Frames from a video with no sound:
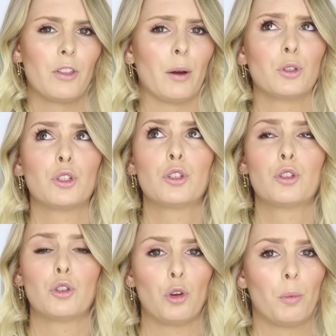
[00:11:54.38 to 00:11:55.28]
that was
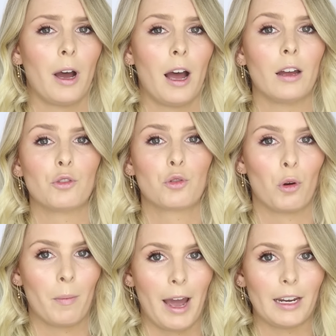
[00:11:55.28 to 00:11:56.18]
super
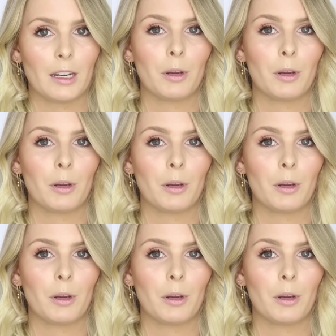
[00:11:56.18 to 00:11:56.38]
traumatic